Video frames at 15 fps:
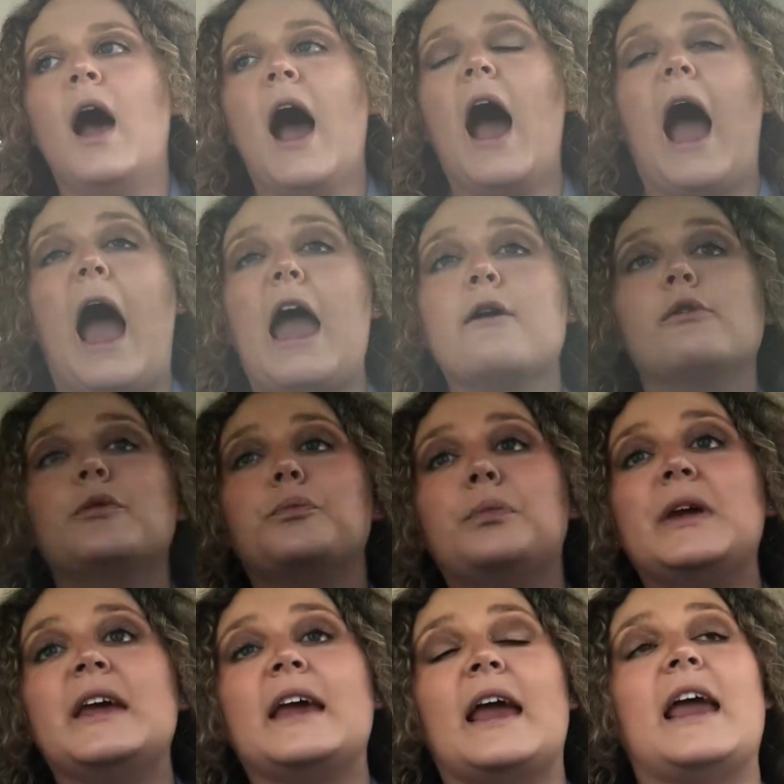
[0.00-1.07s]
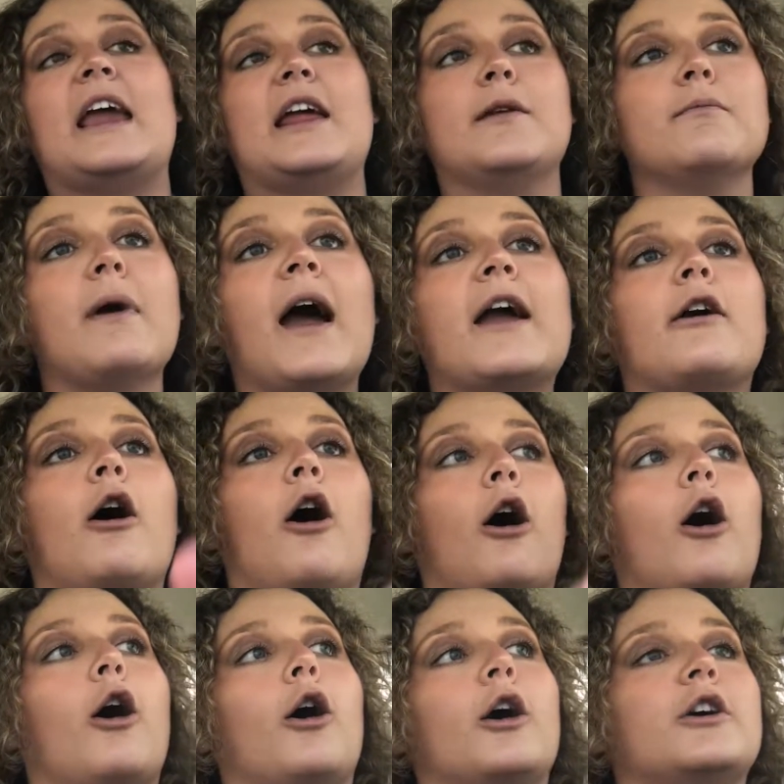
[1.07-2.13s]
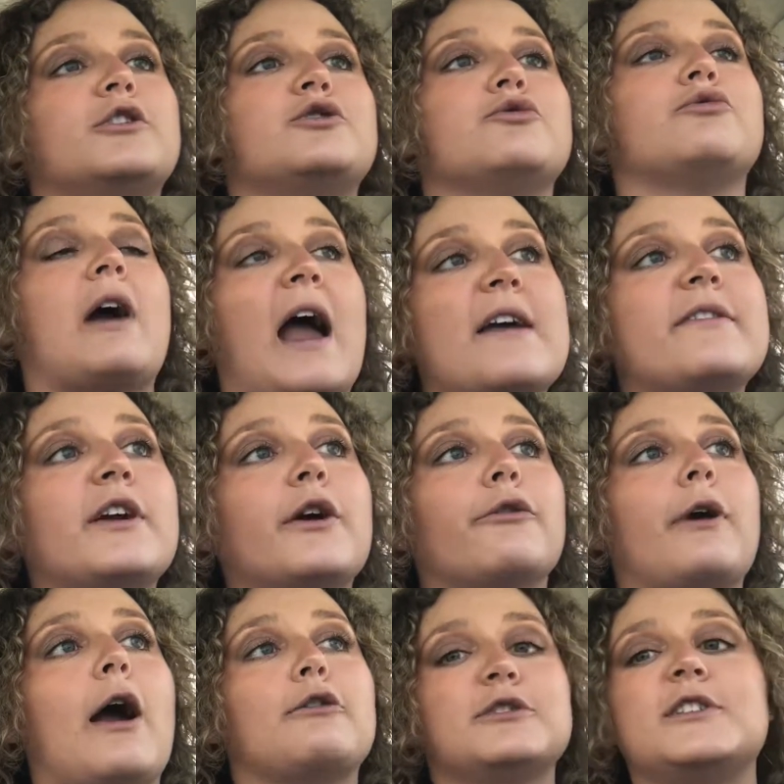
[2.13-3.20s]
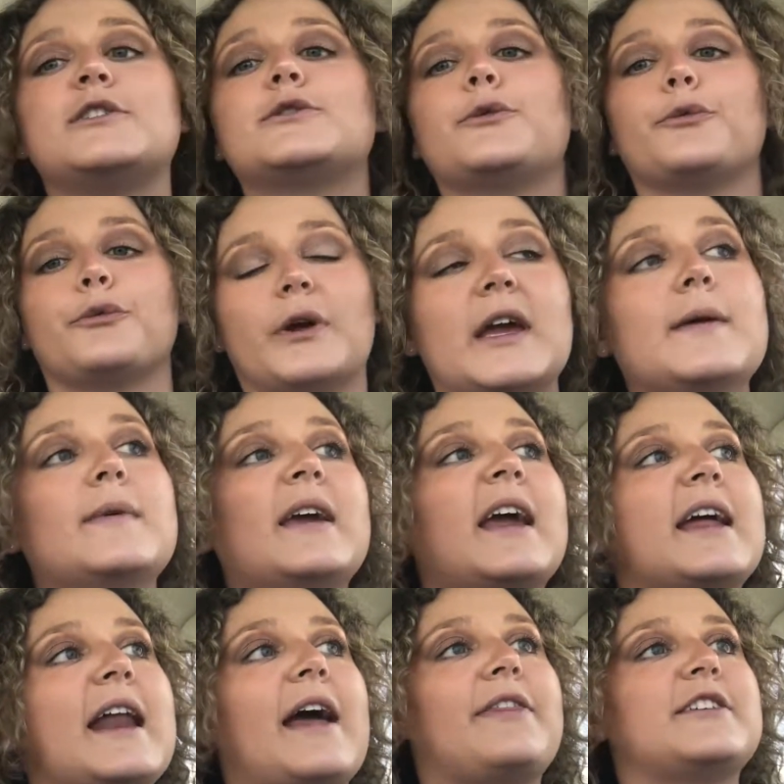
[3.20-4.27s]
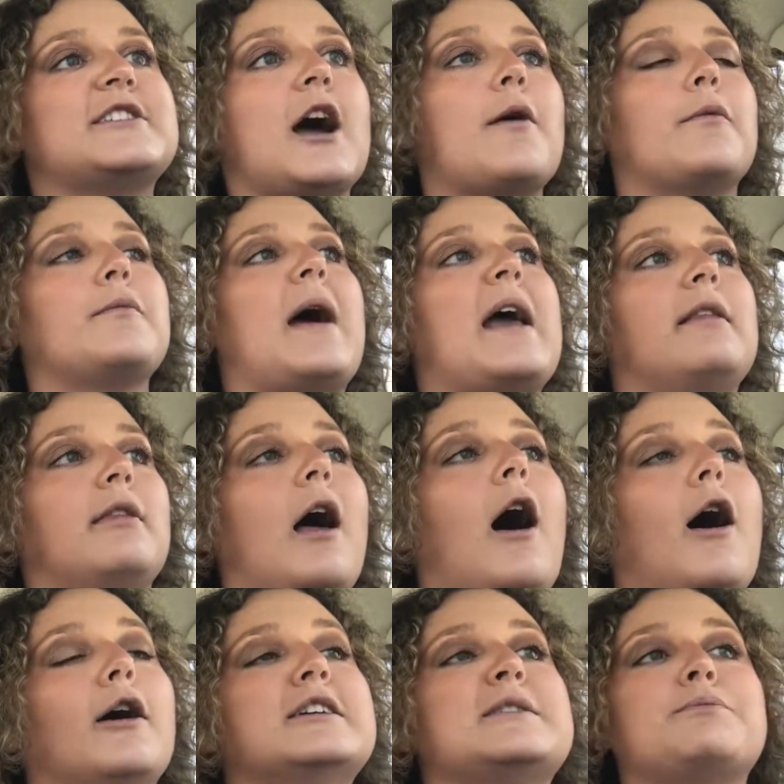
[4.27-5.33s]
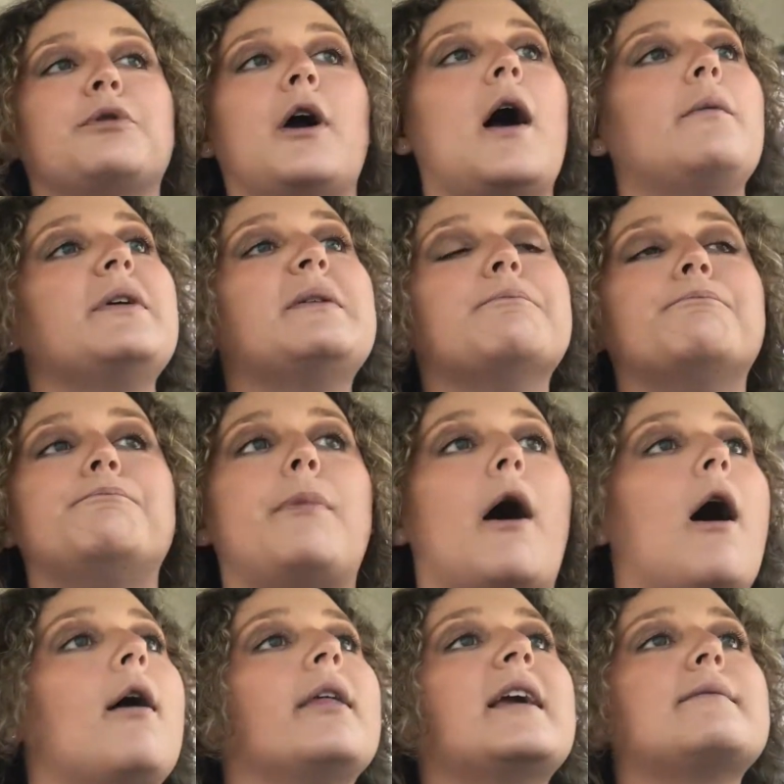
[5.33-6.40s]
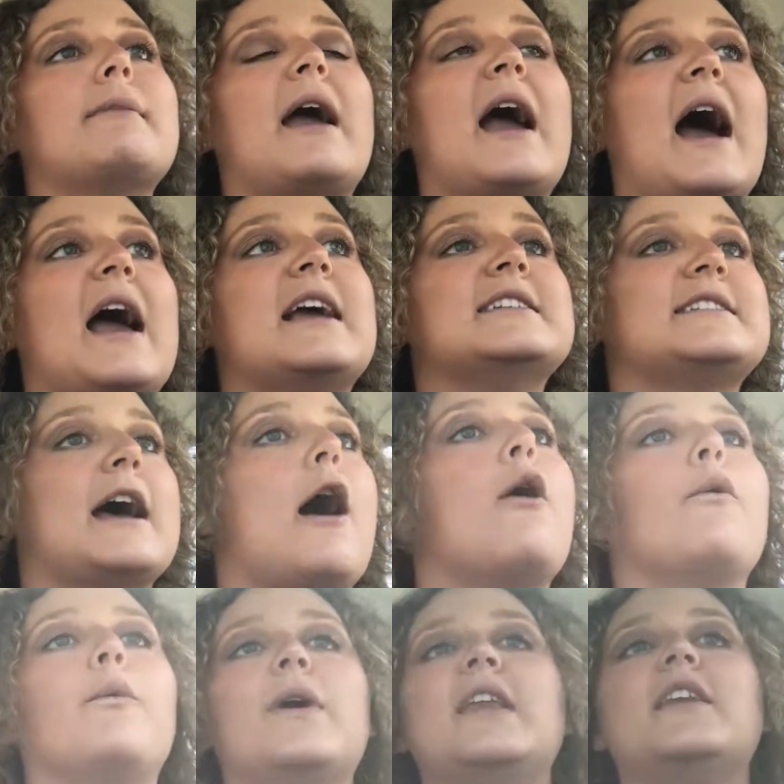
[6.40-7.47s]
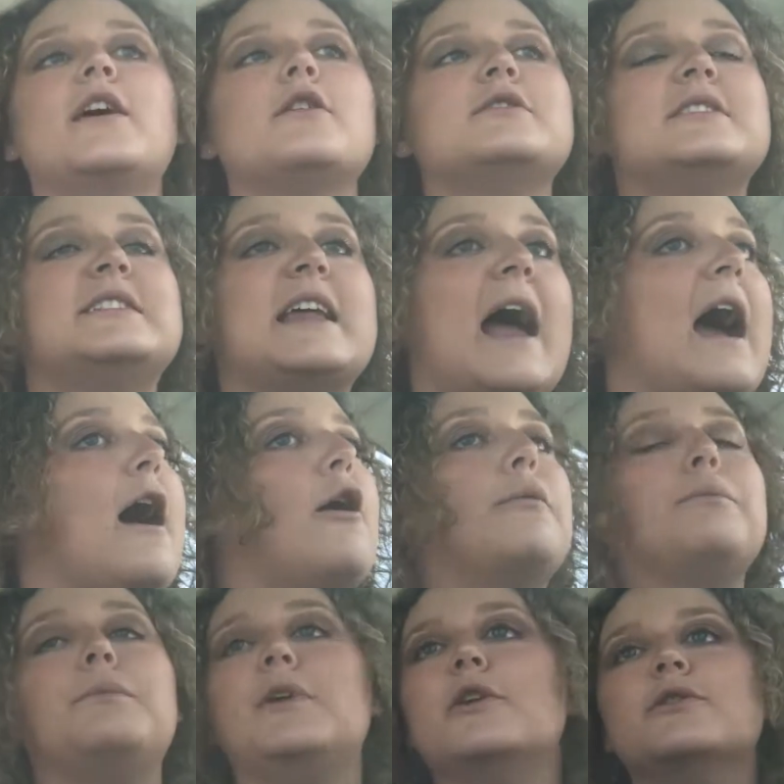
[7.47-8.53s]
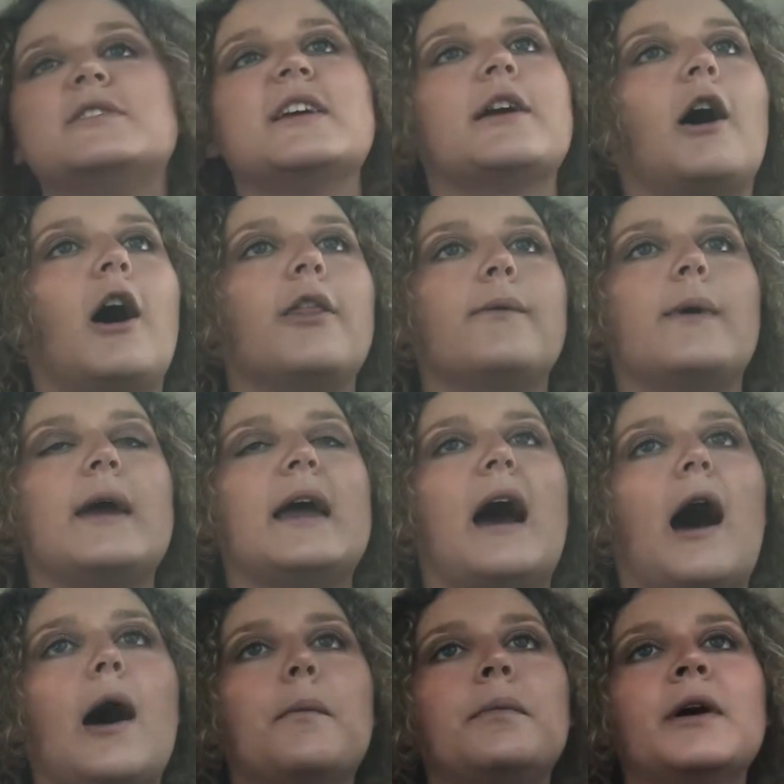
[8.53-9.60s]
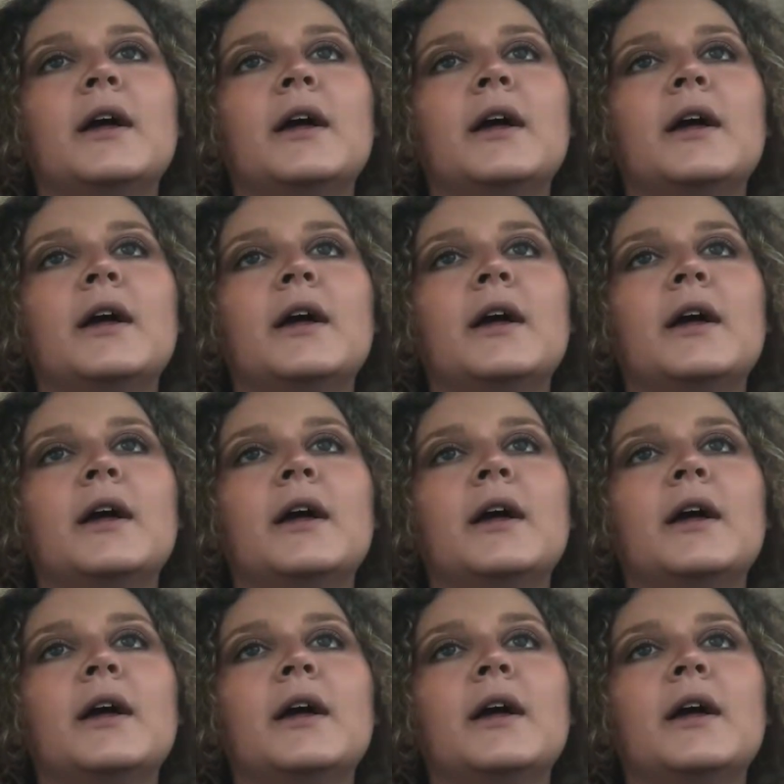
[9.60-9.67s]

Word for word: I would be in my car driving around screaming it at the top of my lungs, probably bawling my eyes out, windows down, music all the way up.